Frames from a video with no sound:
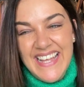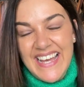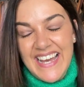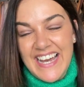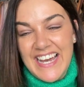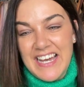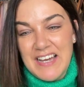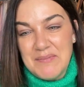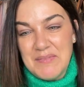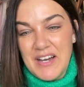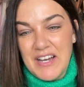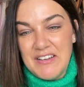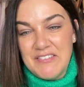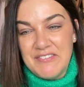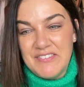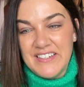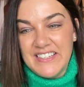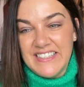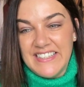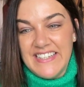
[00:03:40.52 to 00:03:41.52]
I
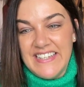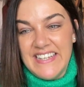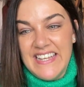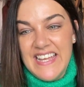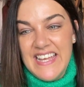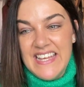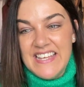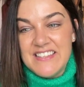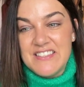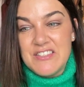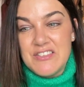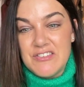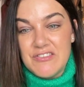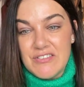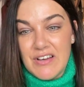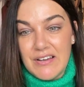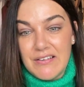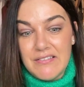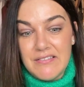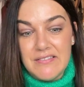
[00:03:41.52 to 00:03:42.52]
really
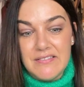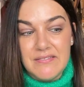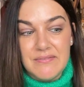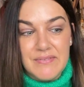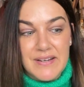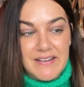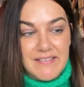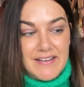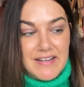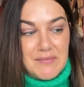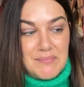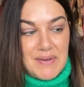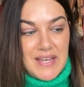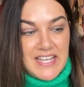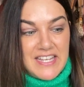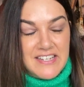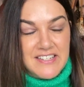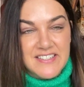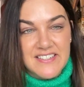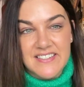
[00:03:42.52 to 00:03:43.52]
struggle wearing
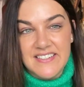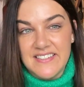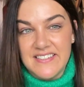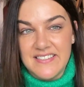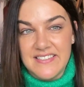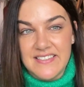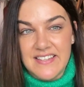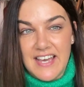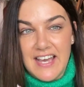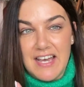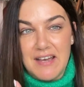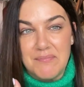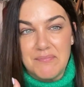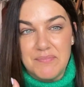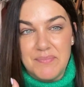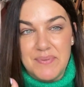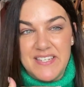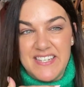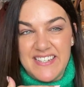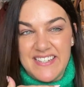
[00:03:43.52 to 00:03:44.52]
beiges,
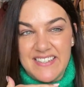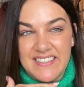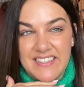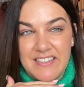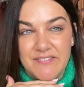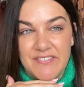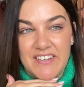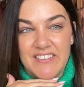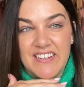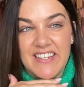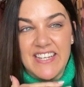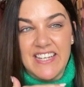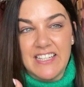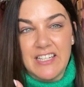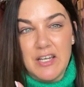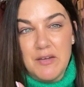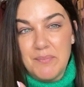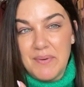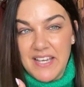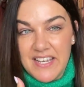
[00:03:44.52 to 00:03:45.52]
particularly very
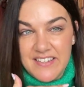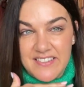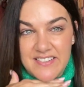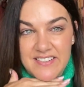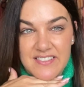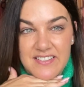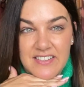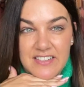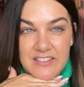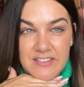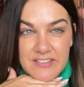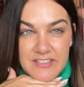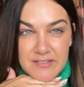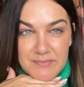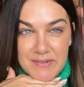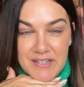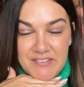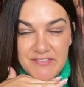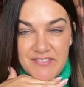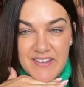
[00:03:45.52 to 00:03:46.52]
yellow beiges close to
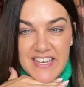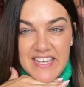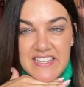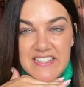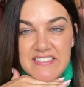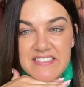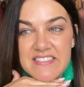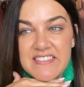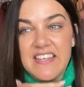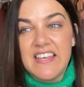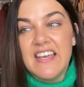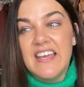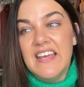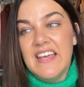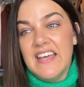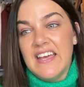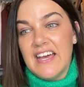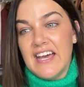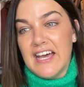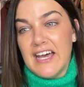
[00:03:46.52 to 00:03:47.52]
my face,
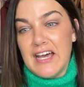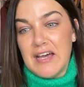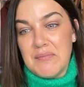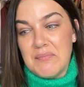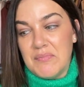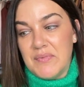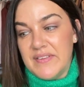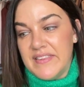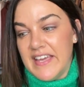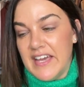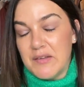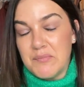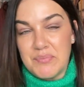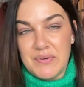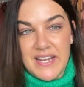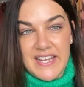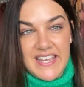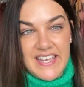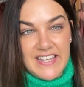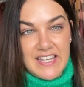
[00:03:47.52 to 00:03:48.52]
without
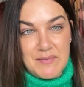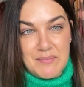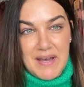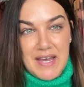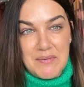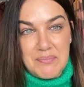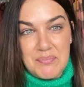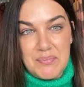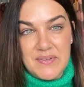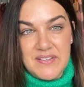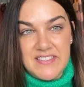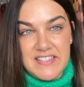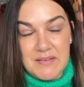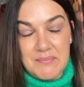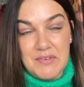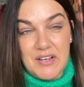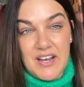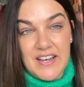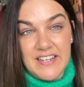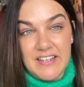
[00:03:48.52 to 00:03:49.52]
breaking them up with
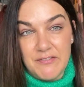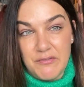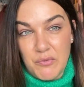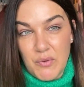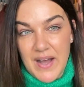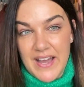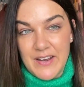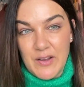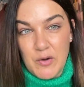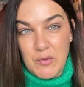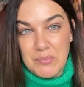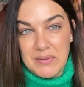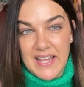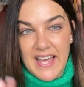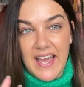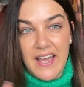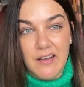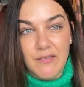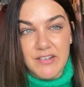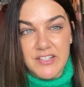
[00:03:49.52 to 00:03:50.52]
some kind of white or
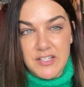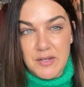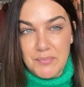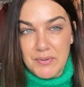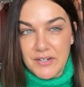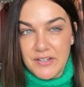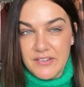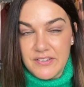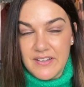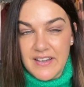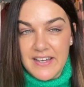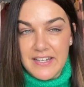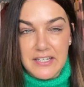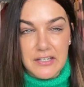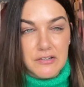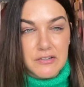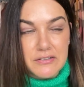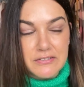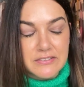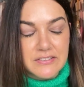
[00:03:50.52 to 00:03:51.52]
black, which are both kind of
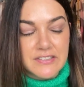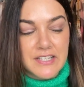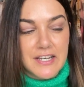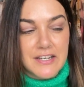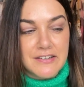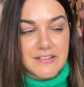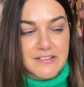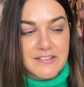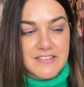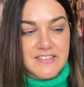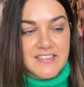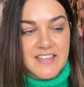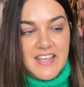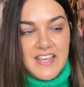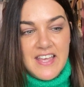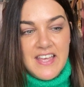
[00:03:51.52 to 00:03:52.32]
cool tones.